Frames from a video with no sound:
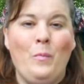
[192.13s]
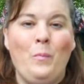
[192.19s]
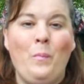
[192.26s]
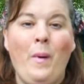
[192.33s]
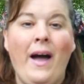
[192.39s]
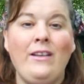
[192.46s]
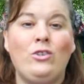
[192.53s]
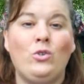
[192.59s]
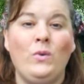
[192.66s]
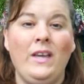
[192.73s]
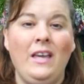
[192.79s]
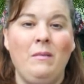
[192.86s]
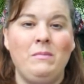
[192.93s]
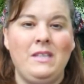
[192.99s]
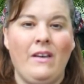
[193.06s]
My
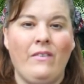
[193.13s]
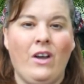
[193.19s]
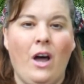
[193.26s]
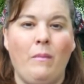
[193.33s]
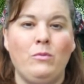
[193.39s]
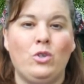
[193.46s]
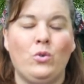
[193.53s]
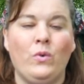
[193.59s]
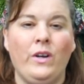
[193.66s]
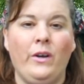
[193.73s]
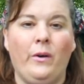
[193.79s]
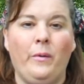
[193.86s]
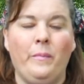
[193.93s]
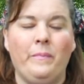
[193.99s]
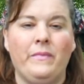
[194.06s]
dreams have come
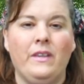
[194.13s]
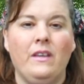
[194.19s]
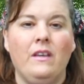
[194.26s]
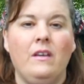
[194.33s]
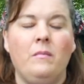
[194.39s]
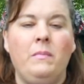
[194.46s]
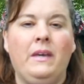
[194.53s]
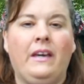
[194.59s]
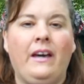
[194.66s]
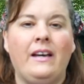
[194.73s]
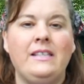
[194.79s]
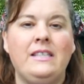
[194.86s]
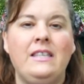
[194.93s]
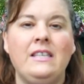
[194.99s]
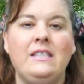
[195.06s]
true
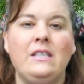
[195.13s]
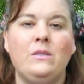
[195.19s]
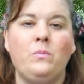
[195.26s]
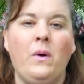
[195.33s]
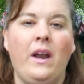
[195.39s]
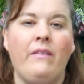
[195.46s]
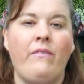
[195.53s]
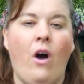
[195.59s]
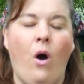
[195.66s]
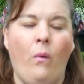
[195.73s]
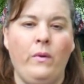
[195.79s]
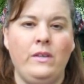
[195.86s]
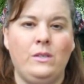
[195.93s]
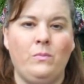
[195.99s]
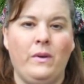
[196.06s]
because this is what I've
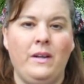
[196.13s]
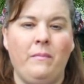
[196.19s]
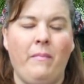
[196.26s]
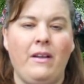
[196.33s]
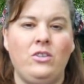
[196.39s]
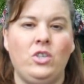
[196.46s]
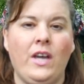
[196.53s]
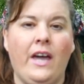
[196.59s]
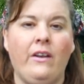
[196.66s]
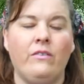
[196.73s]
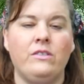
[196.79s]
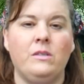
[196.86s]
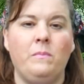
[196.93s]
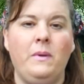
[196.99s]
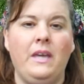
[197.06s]
always wanted my
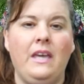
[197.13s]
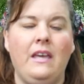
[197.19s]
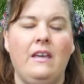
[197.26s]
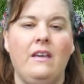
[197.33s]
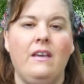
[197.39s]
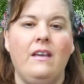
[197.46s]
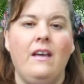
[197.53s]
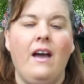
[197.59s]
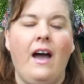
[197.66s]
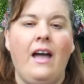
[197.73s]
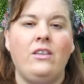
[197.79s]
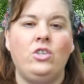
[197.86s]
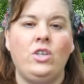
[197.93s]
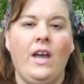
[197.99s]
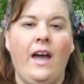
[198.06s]
channel to be
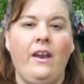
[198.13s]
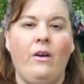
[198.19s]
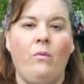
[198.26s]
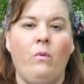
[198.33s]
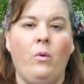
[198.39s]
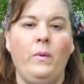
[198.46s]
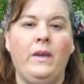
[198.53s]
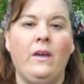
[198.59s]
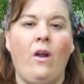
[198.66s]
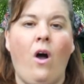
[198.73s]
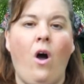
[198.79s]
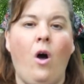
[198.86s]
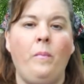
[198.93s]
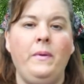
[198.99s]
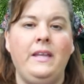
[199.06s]
a channel where we could
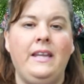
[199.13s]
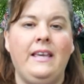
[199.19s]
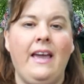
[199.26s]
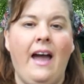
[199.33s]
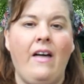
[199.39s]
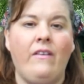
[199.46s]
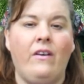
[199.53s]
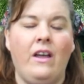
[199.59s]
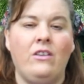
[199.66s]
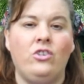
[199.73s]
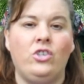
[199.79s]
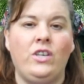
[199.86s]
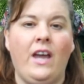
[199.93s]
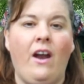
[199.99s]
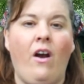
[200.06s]
all be together and
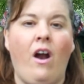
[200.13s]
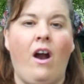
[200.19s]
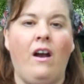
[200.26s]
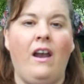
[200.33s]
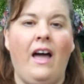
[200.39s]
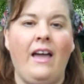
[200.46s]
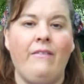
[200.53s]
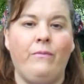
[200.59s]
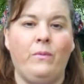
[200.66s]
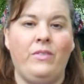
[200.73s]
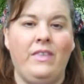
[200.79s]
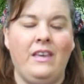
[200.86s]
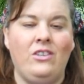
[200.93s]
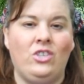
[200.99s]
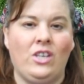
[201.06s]
share our life
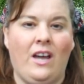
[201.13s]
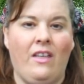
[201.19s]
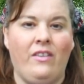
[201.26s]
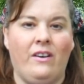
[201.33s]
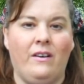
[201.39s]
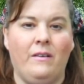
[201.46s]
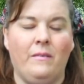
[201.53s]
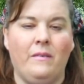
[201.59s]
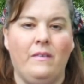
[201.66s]
with each other.